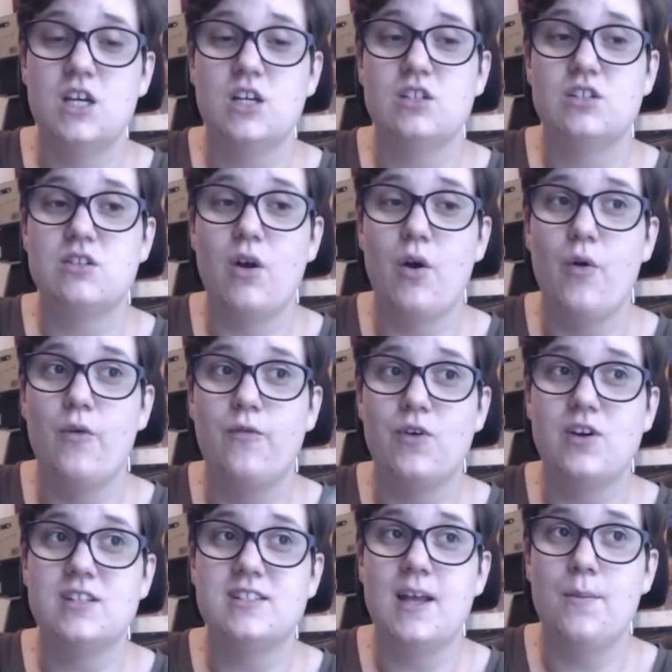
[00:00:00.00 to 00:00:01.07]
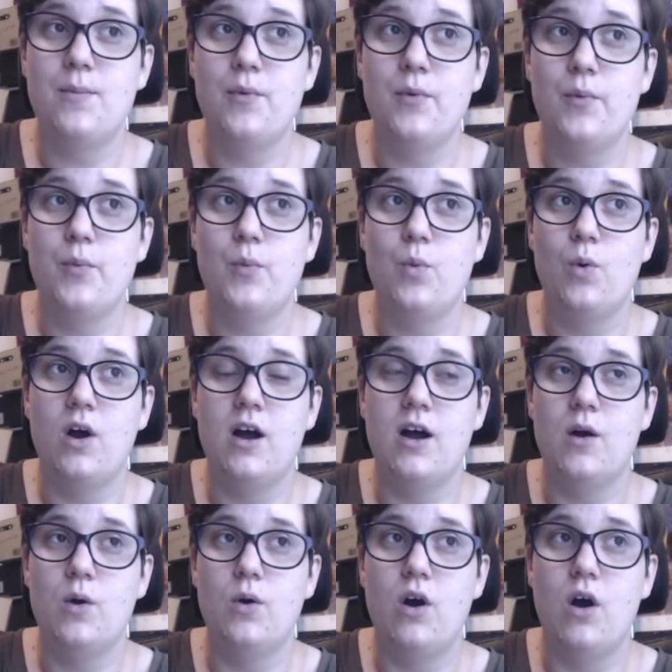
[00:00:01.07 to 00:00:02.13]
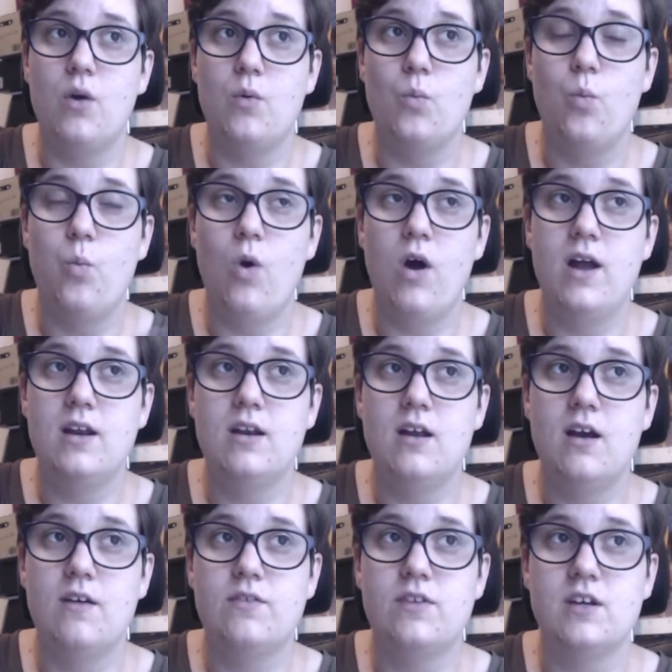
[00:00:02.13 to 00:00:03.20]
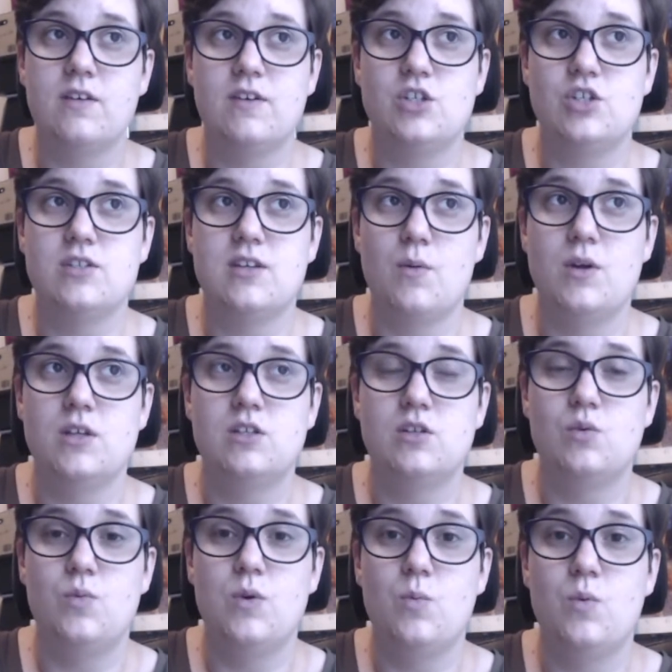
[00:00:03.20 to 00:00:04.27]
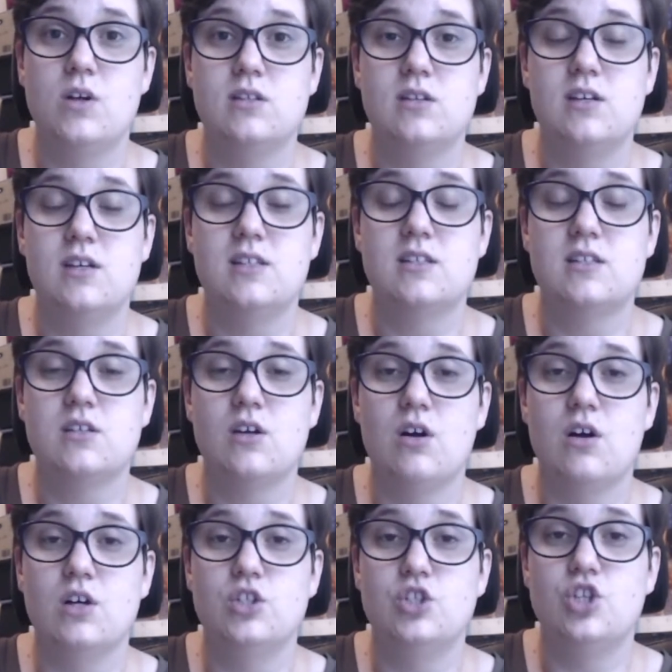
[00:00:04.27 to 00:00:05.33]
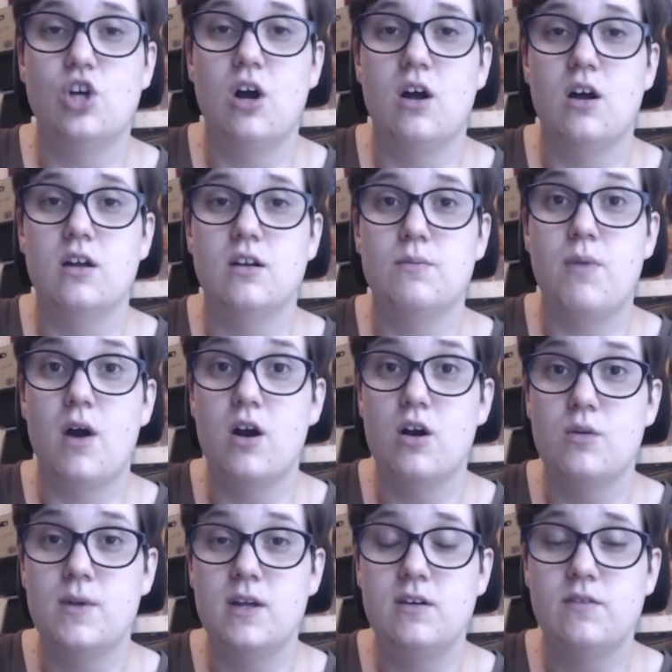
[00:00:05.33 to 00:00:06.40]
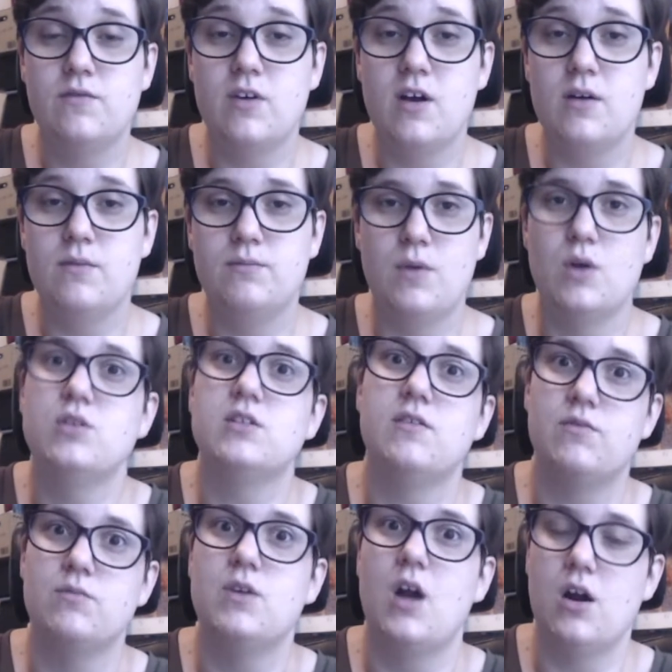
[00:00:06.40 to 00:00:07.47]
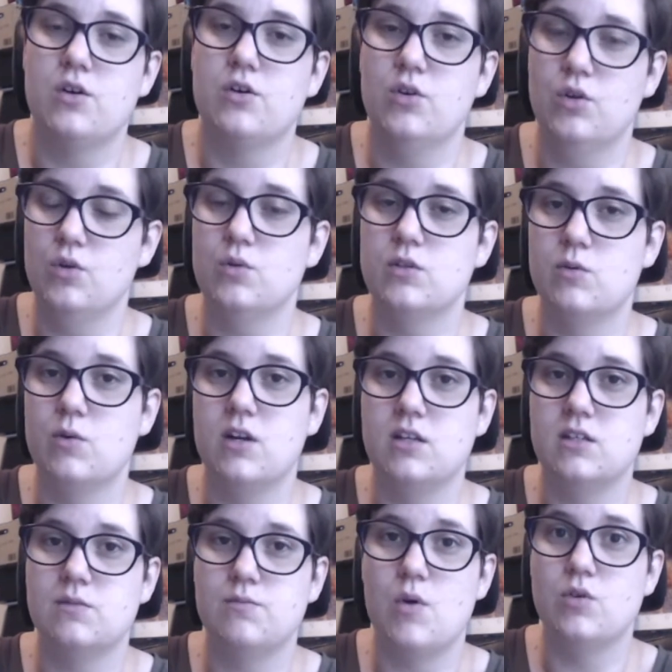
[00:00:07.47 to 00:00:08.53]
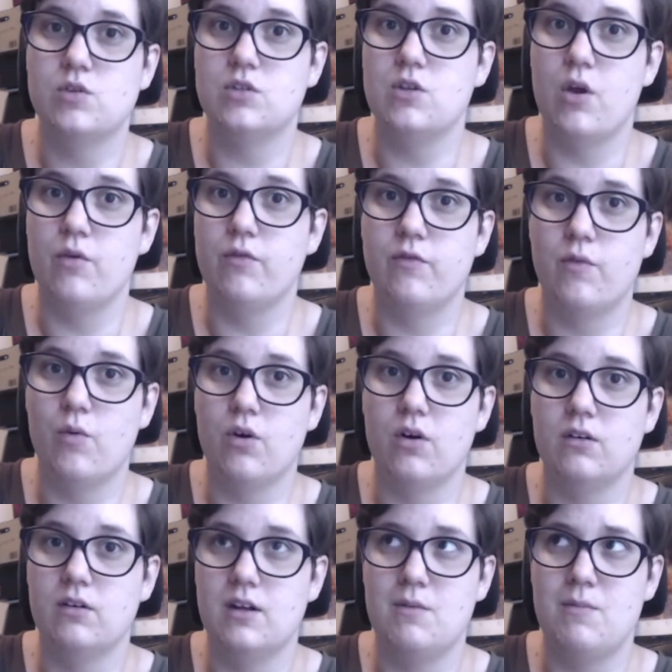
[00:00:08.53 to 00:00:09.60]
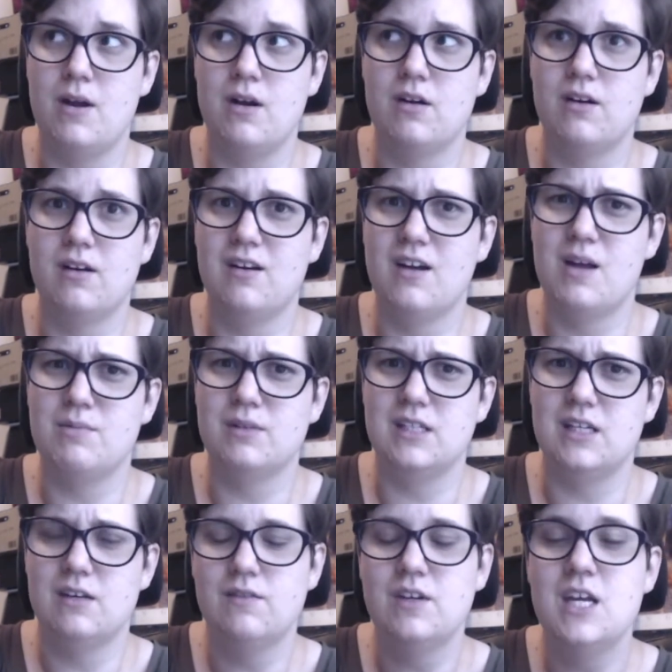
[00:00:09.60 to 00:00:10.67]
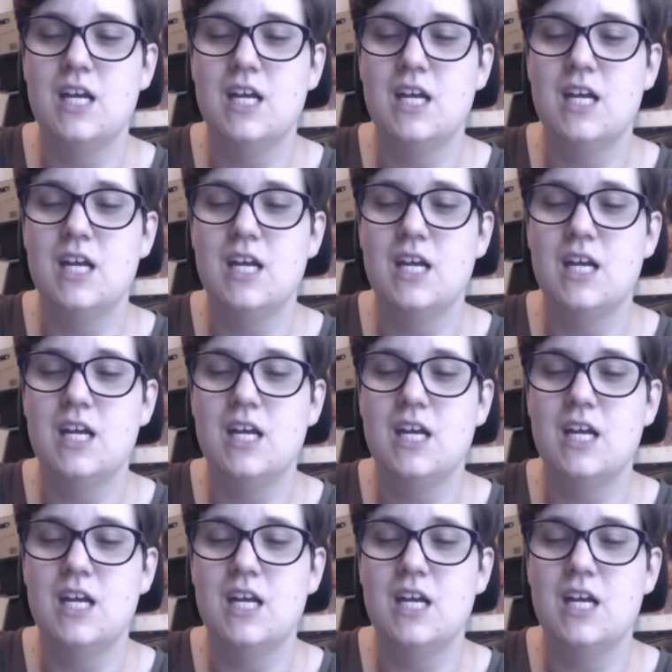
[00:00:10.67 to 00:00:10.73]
So, for example, on one of the conventions I went to, we went and saw John Barrowman, mostly from Doctor Who is what he's most known for in America, I believe,